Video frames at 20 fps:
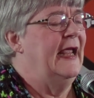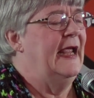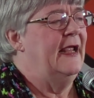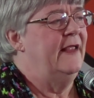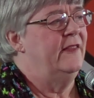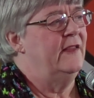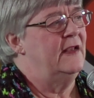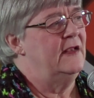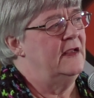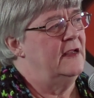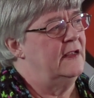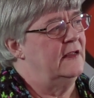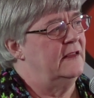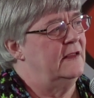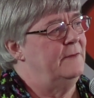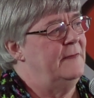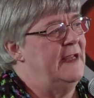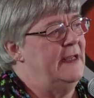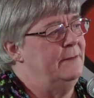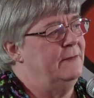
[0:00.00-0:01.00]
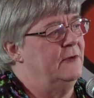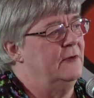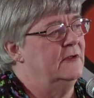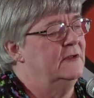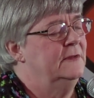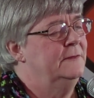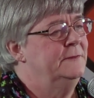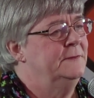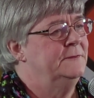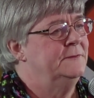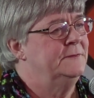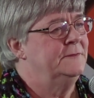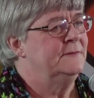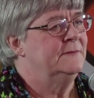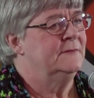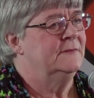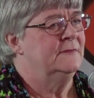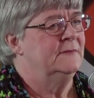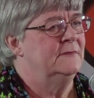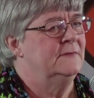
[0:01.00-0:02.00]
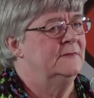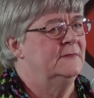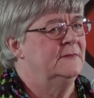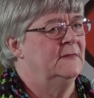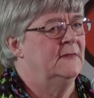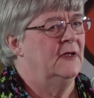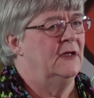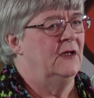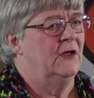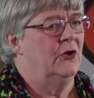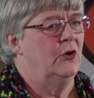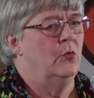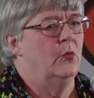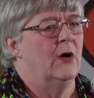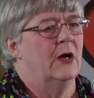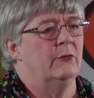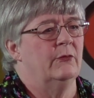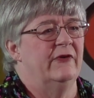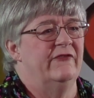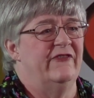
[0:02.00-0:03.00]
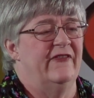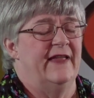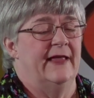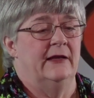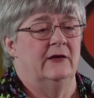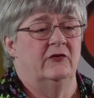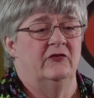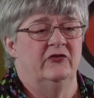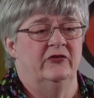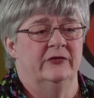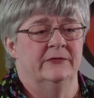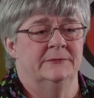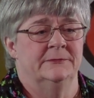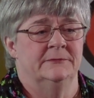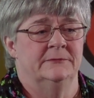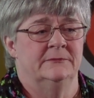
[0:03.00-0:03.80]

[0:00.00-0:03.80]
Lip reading: And then you get the people who want revenge.